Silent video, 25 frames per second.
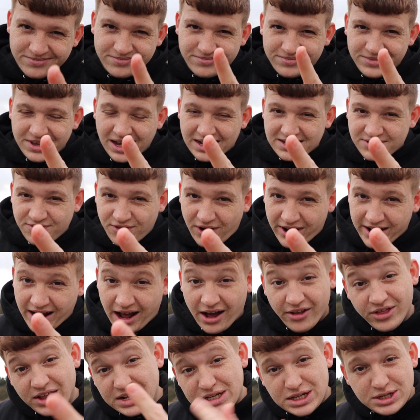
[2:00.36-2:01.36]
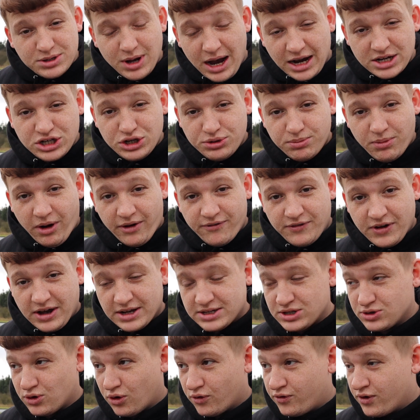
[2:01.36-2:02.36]
yet to find out. And this is actually my
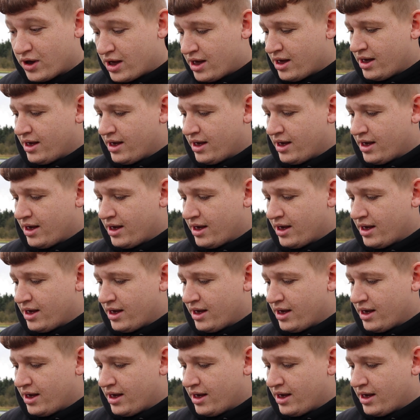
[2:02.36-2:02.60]
first sort of,